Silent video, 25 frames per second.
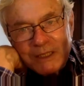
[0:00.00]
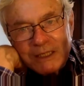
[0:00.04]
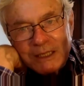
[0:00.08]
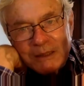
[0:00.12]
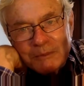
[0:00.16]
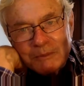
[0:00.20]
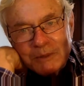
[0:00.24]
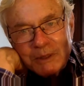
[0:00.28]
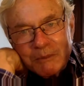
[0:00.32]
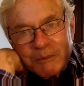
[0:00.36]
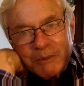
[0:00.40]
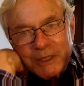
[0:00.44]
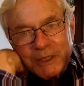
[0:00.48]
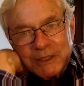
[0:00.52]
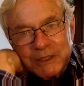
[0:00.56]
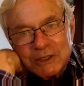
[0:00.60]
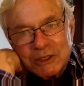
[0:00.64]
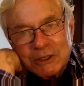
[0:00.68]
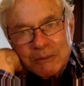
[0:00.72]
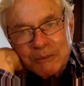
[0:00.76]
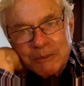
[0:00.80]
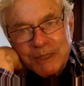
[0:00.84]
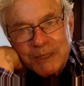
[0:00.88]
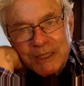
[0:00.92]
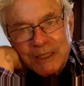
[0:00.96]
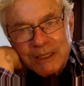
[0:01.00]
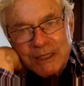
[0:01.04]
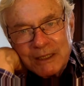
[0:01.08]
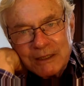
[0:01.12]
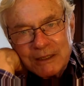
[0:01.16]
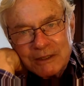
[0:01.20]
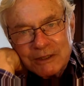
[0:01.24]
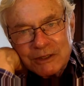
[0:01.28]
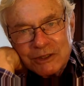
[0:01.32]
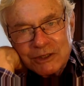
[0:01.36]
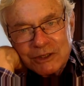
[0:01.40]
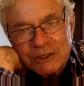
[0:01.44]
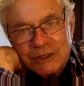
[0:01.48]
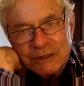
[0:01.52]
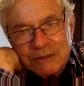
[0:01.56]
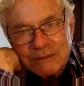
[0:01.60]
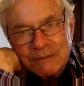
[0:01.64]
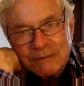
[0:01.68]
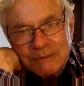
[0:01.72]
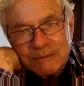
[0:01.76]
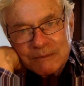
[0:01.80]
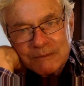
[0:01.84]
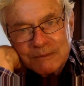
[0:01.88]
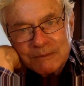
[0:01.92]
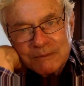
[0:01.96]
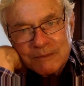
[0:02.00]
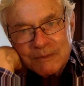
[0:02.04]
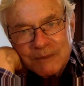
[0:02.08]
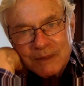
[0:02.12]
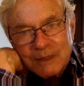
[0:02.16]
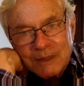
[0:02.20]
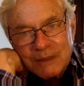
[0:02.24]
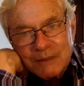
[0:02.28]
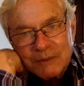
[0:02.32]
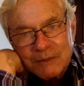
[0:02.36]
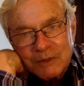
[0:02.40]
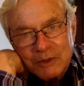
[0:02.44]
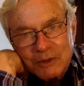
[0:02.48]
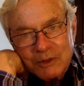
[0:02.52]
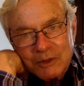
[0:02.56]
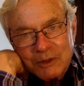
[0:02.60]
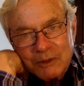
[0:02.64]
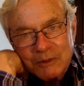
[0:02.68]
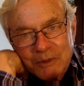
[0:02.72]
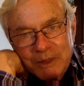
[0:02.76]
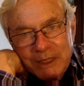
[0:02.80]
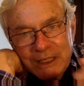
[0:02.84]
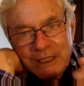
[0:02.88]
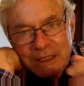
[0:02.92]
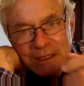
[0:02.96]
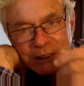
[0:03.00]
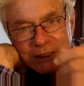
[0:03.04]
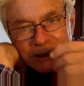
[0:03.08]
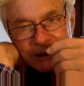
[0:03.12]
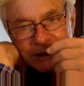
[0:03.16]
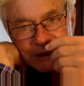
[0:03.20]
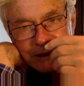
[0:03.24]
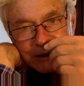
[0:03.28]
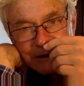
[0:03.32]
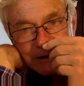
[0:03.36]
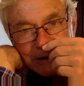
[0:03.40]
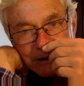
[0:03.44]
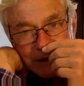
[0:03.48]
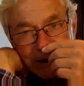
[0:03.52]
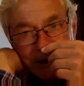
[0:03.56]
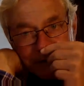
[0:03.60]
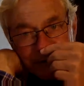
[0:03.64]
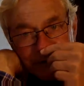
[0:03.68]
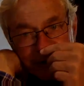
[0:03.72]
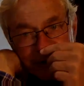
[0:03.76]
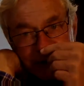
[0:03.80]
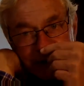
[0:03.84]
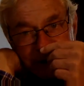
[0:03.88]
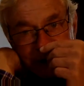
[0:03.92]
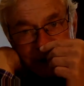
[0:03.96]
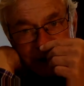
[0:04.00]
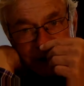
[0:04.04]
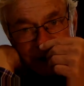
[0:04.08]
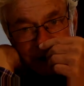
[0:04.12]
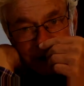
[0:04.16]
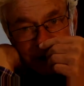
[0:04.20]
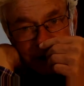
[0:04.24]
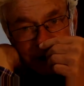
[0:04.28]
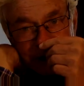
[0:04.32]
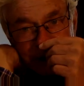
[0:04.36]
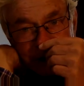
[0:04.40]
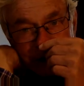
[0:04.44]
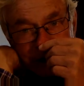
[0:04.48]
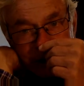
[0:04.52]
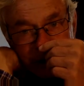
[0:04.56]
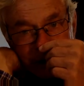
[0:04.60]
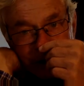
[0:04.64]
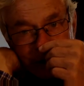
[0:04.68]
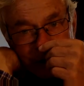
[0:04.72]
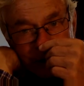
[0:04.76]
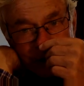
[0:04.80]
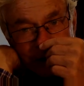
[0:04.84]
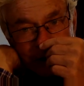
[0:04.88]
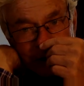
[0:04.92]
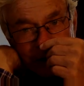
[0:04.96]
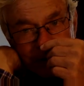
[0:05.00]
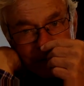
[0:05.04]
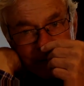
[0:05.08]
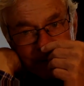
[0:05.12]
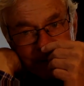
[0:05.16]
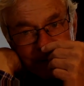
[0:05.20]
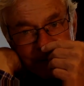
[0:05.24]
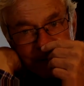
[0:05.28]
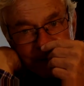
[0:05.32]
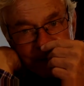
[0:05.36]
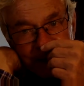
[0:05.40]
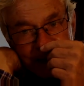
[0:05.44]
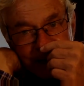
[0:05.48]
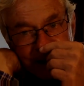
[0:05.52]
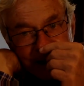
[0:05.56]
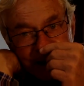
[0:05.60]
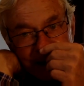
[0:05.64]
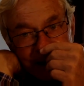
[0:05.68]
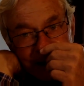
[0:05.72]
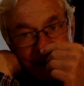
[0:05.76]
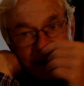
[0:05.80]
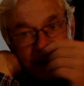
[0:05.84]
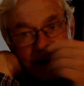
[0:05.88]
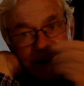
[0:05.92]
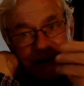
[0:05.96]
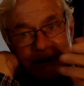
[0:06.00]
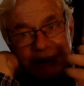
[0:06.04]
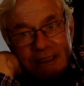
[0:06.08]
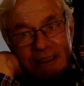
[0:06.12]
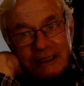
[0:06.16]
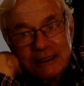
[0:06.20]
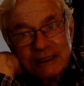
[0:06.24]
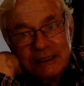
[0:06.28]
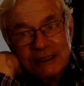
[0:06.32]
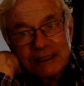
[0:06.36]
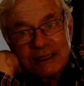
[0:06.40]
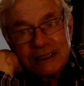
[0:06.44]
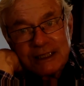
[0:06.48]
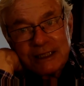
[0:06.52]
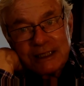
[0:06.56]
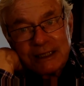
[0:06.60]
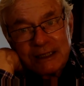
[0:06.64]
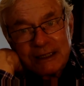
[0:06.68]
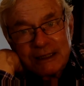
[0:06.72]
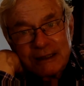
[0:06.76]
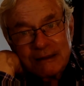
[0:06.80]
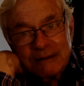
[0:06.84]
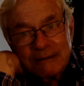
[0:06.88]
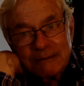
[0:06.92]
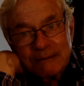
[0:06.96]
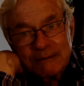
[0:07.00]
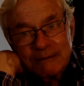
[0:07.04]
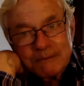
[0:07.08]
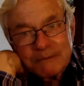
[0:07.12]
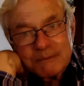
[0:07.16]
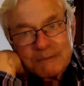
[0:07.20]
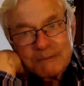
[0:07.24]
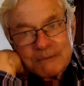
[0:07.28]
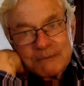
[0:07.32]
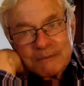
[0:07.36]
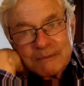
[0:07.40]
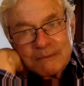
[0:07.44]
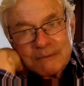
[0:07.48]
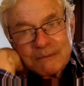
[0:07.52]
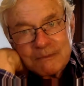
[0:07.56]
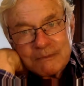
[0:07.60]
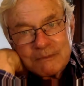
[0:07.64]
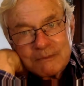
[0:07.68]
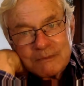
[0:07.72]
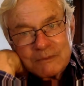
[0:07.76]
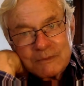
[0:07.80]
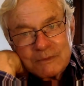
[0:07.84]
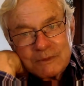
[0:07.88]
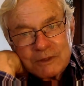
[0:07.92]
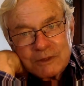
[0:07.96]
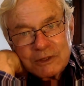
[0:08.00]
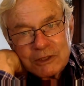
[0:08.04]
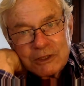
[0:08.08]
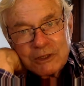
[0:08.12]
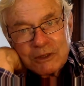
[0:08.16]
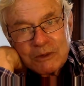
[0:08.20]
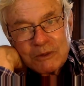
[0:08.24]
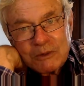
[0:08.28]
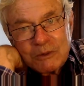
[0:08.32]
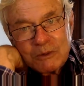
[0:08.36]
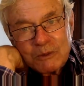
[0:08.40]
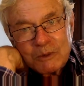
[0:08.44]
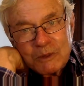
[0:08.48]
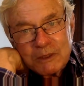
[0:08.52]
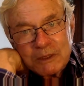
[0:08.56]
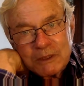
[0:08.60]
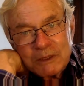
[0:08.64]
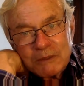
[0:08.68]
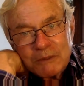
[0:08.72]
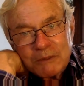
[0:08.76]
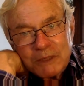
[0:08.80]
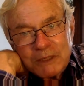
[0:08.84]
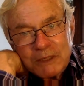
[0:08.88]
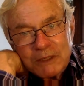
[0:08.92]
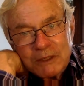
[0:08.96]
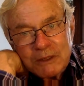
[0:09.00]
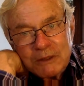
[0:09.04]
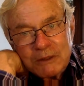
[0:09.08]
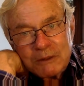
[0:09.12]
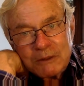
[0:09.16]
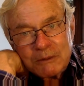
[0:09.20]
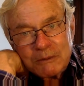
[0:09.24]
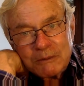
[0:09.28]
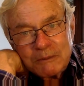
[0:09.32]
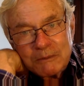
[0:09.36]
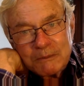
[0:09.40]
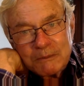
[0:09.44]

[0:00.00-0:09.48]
dumped a bunch of barrels of nuclear waste off the Jersey shore, and they all didn't sink. So, what did we do?